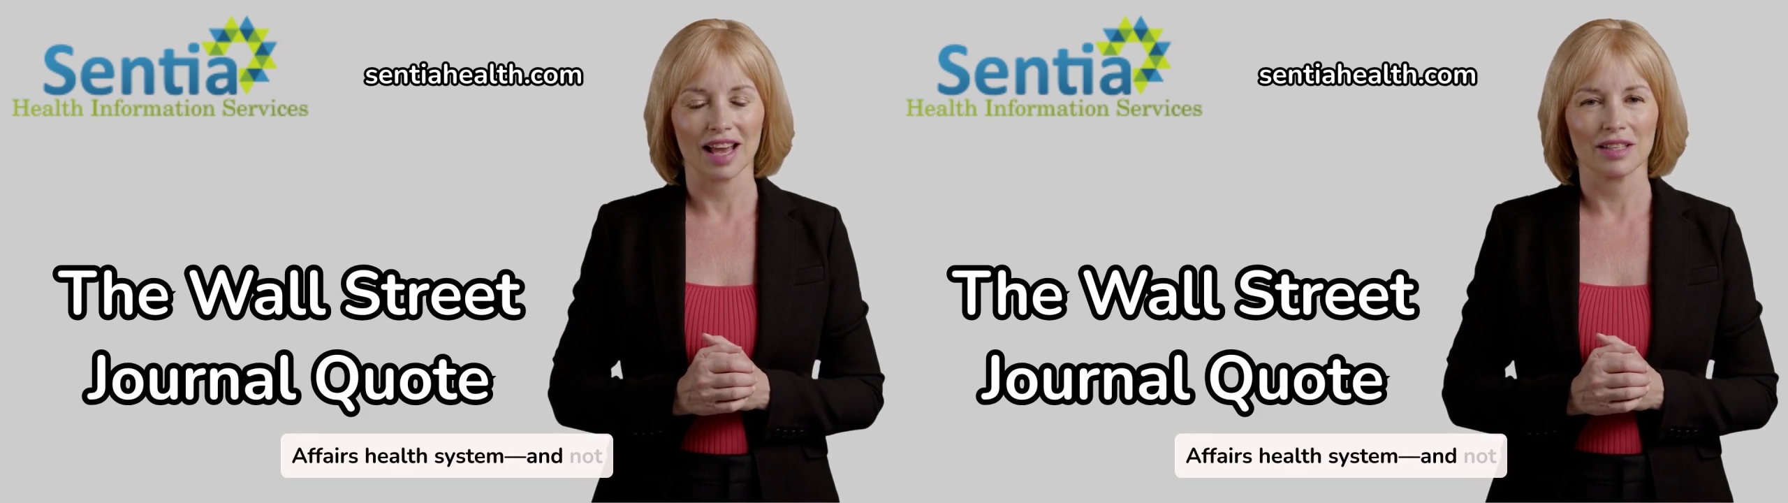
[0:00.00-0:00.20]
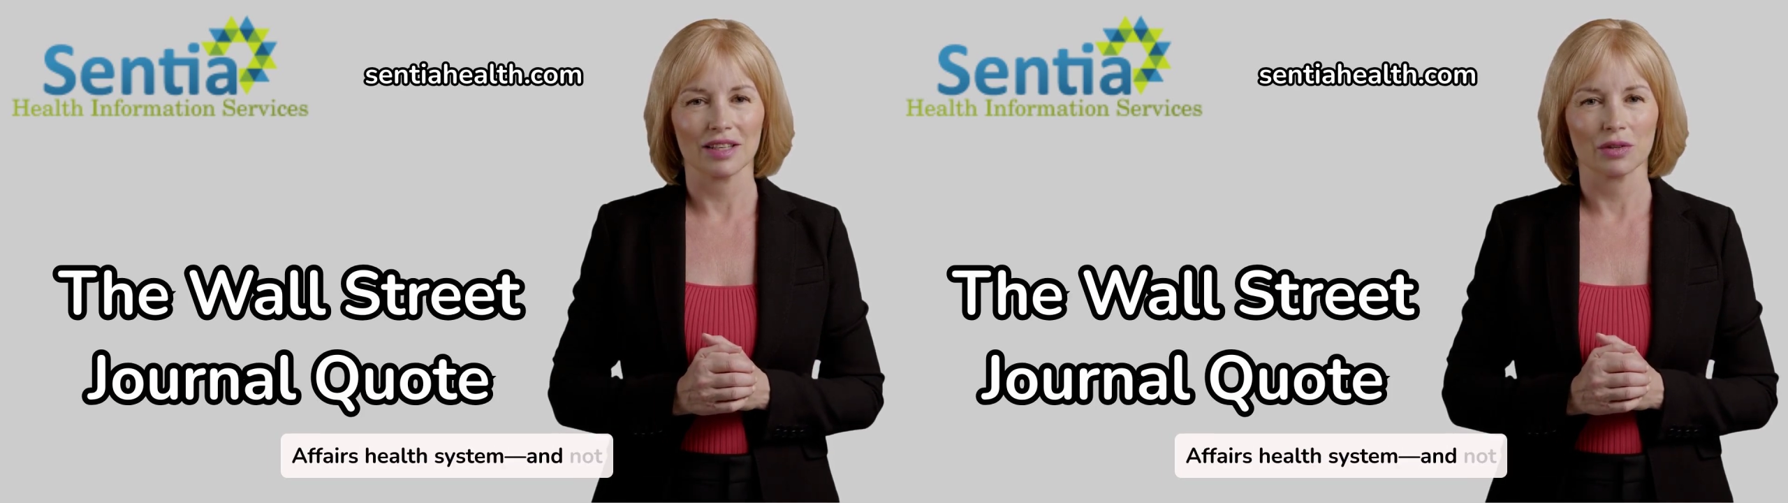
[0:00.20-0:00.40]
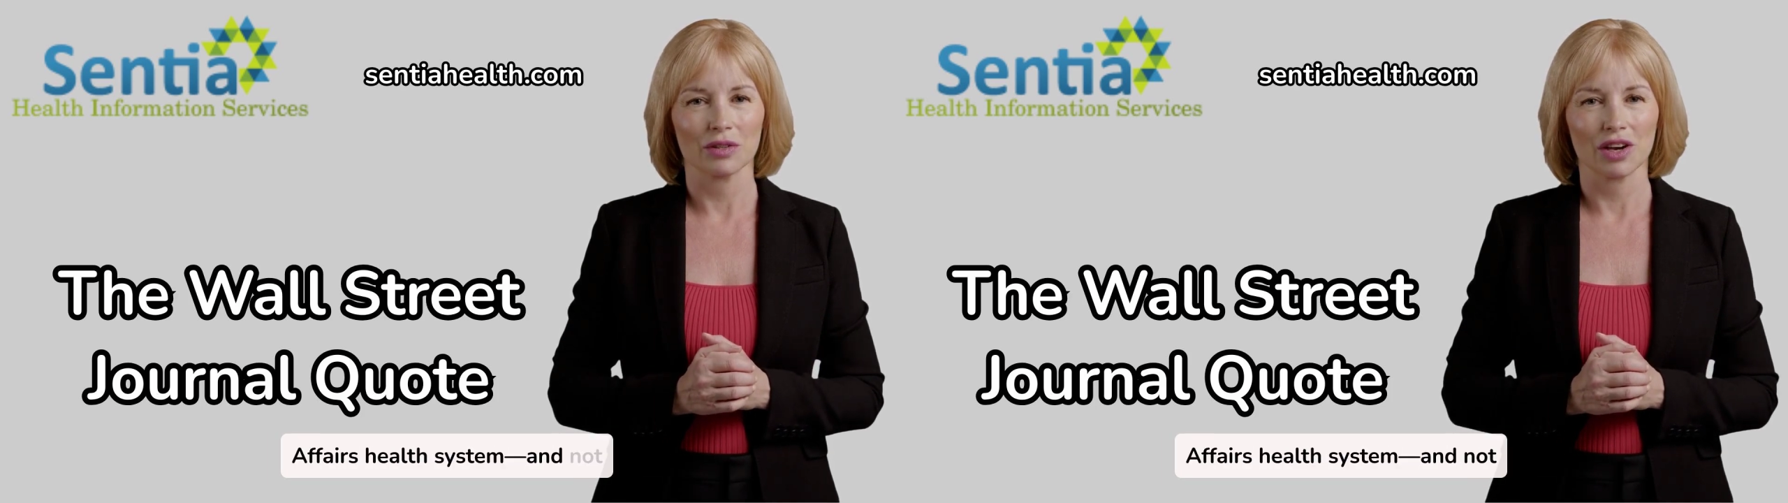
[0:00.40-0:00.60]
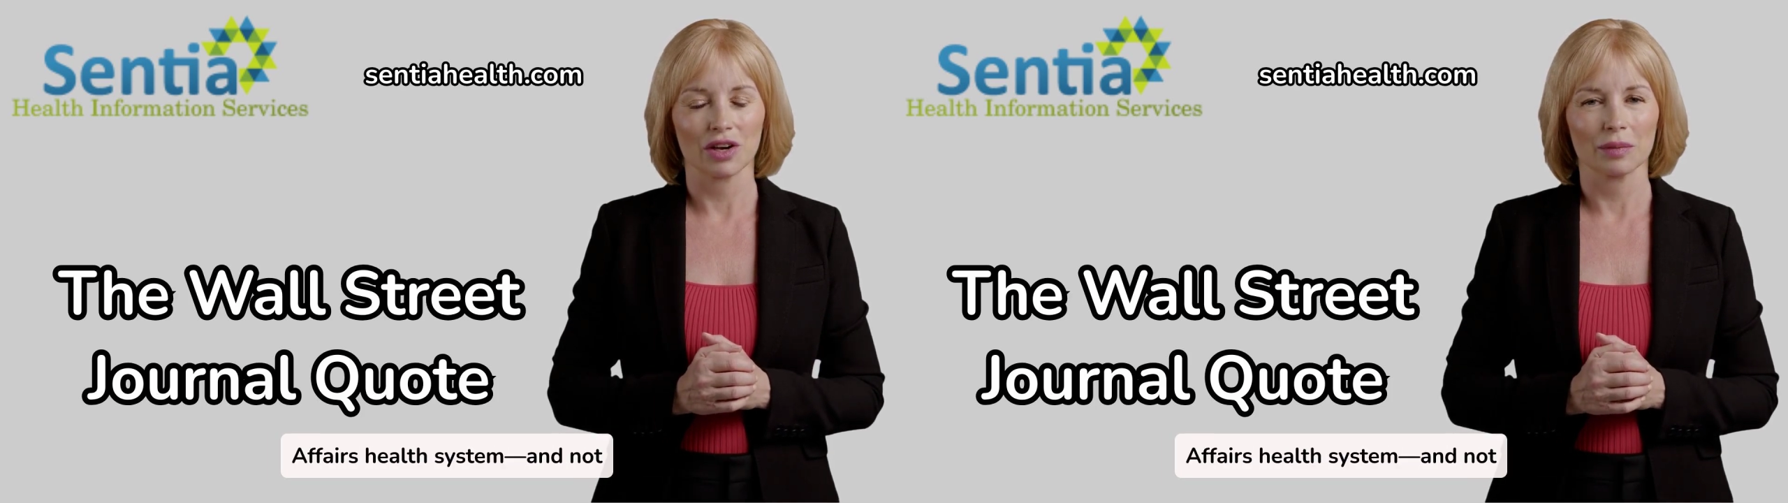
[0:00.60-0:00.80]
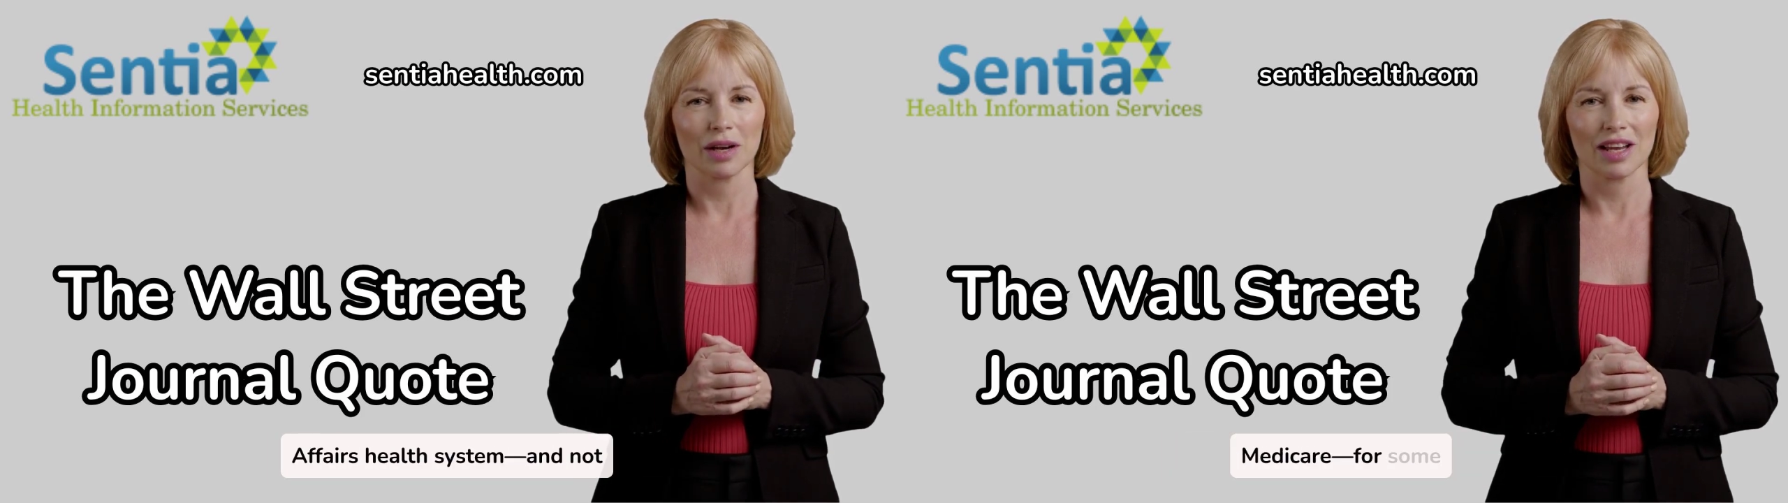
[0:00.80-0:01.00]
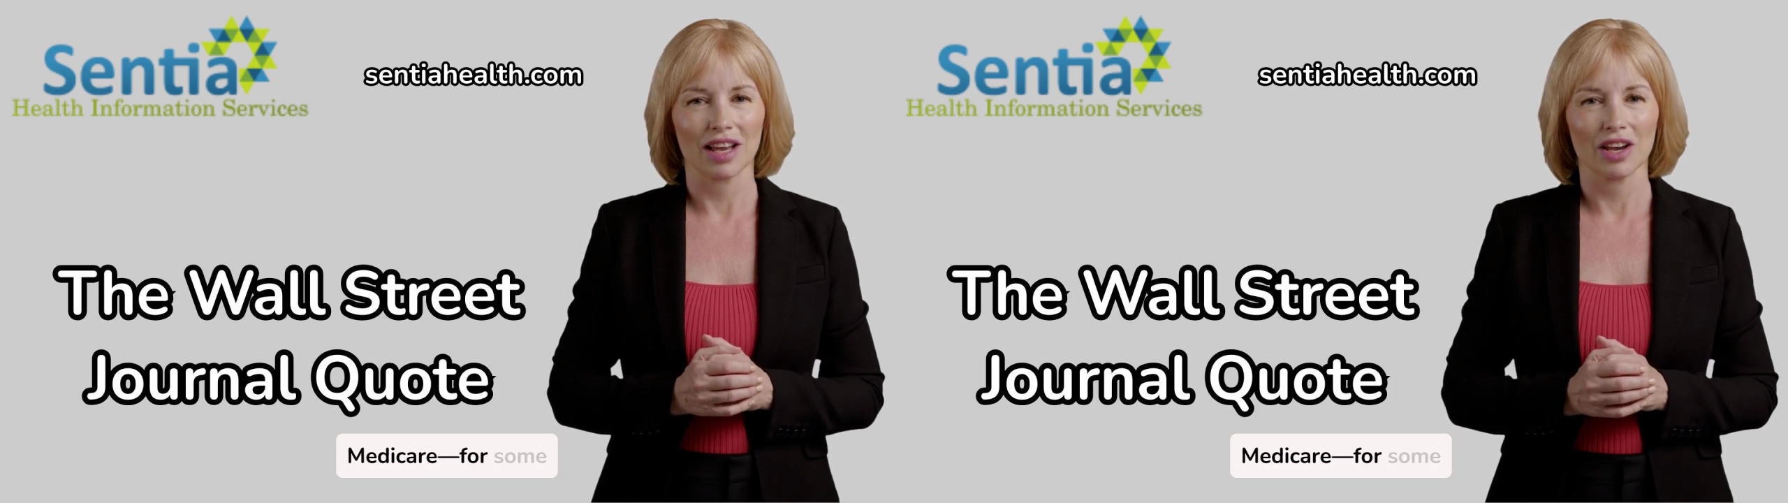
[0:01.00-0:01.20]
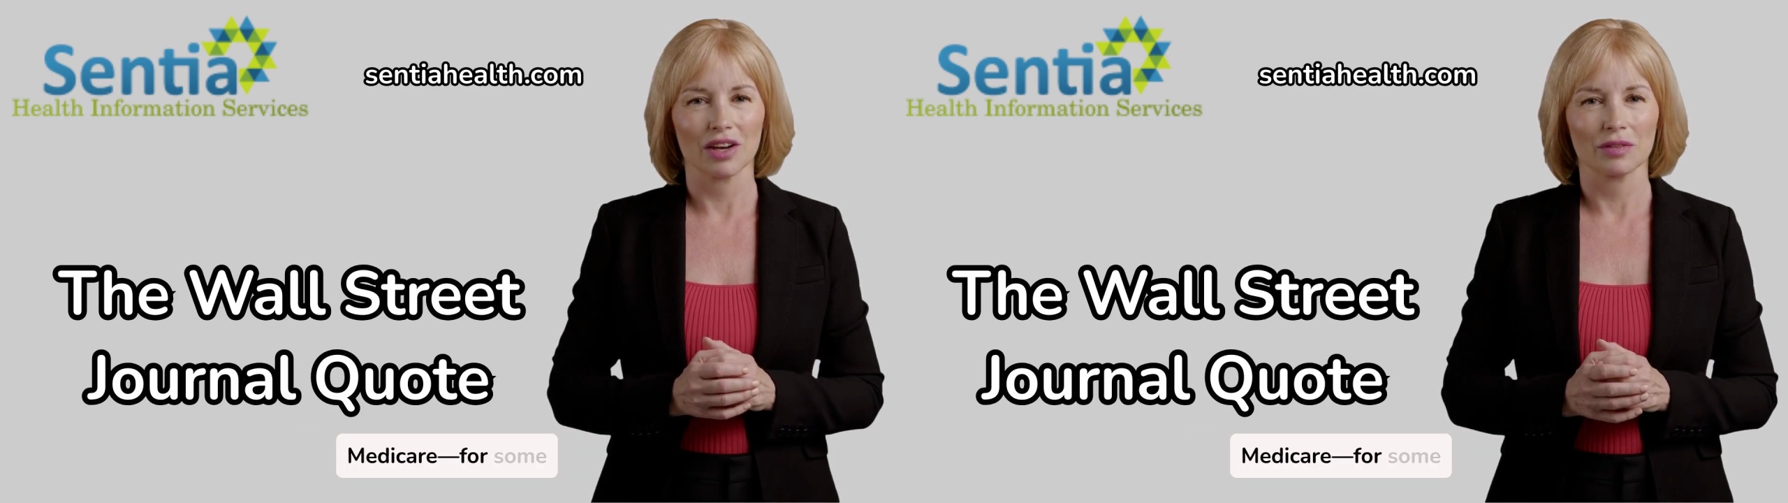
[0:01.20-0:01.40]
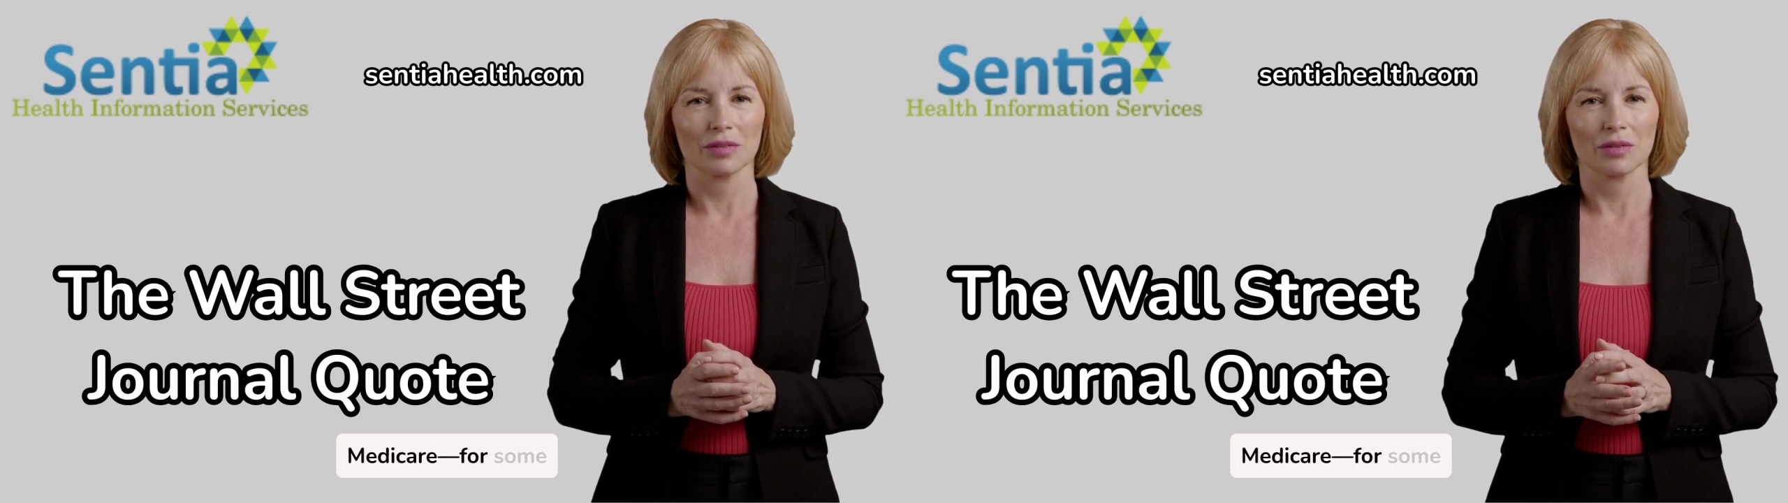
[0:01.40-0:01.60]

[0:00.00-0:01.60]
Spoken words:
and not Medicare,